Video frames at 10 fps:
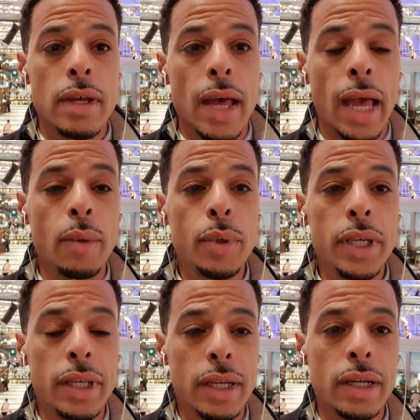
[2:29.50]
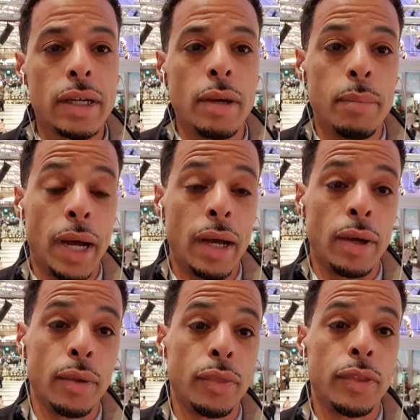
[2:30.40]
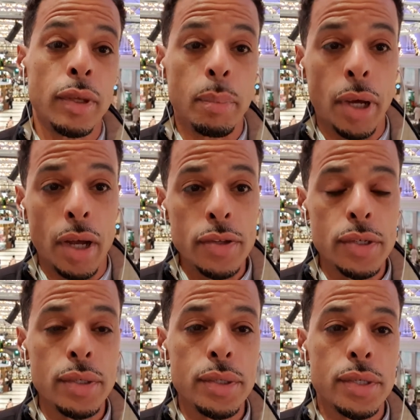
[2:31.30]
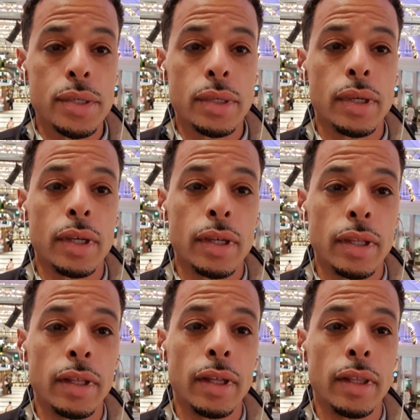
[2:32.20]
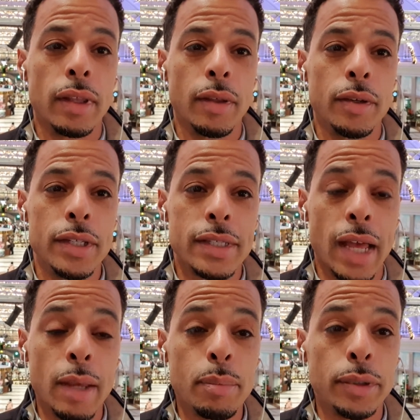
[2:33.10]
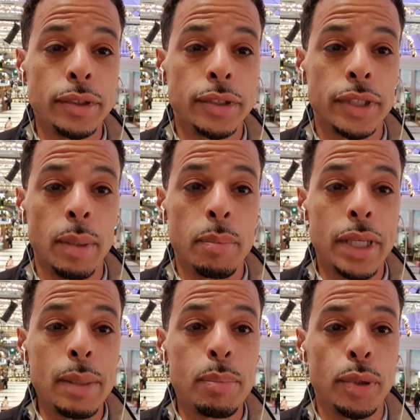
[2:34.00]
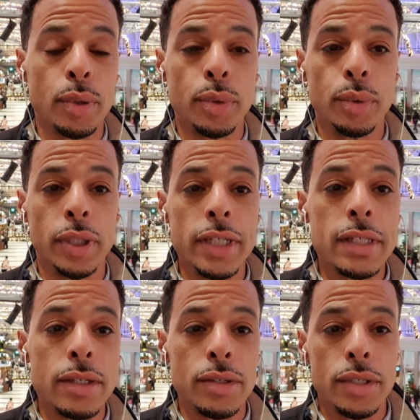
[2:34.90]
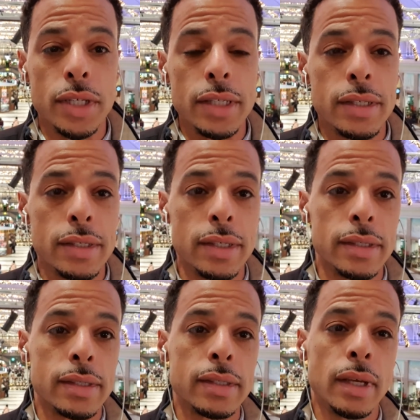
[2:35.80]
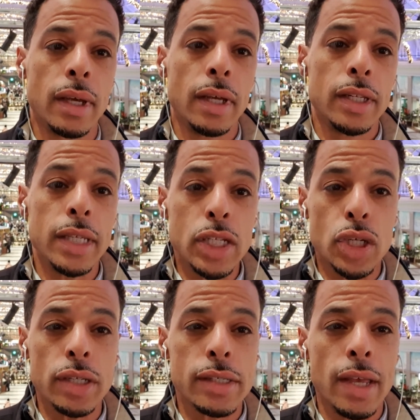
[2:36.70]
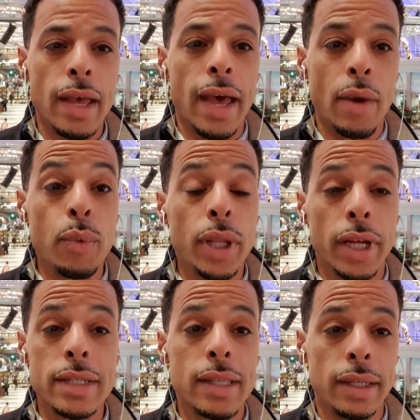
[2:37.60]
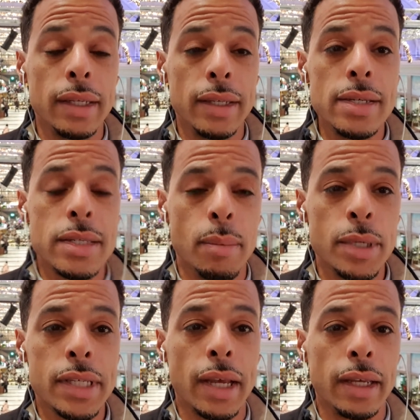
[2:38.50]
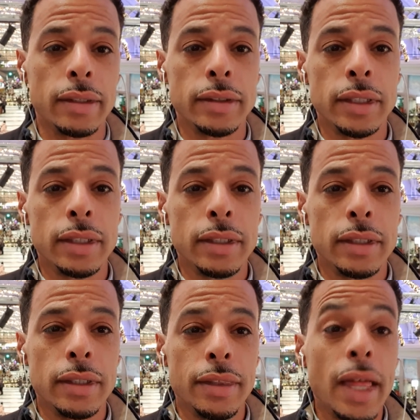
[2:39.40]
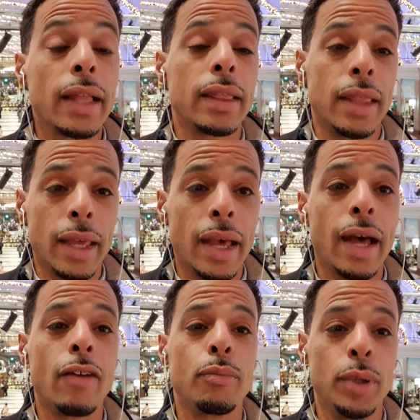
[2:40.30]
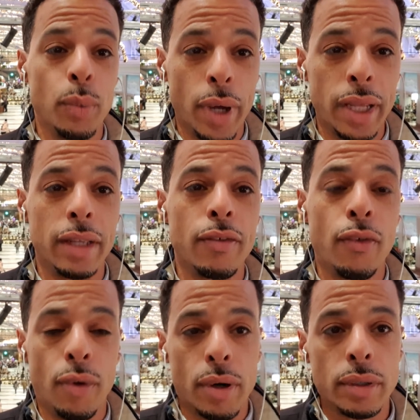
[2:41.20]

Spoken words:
And we hear about the apostles, the disciples, and people who listened to Jesus' teachings and realized that he is the Messiah, that they have been waiting for.